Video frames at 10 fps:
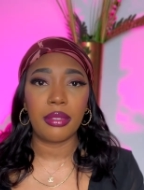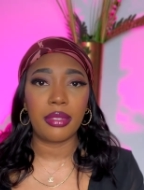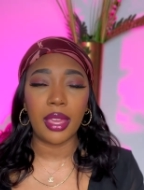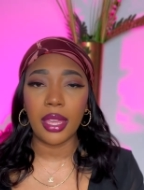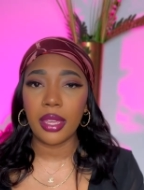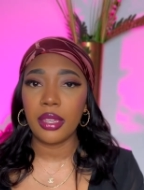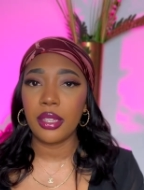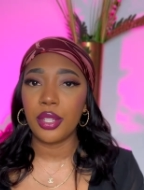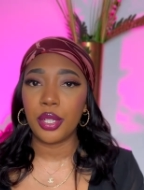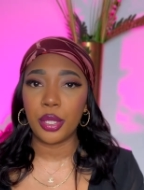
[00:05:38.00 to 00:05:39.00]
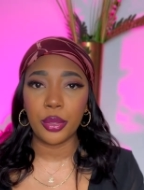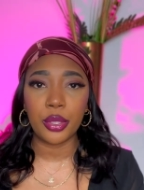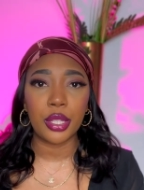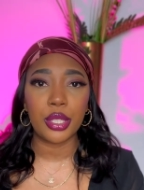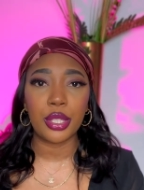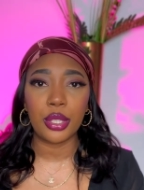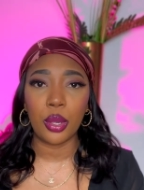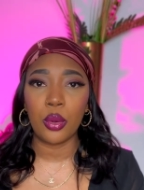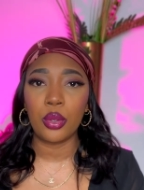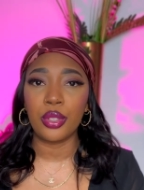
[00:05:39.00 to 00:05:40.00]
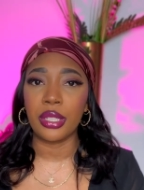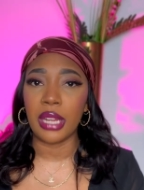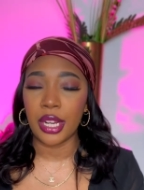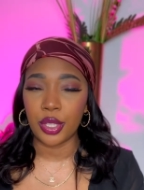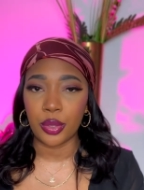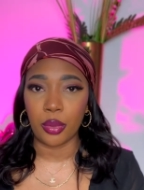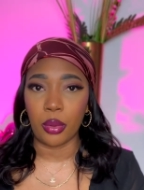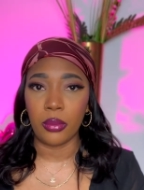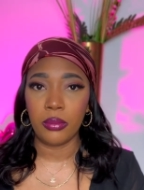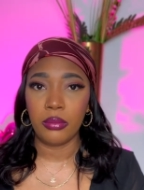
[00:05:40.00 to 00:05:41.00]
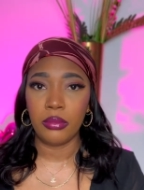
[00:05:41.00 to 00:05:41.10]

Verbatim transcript: they look so natural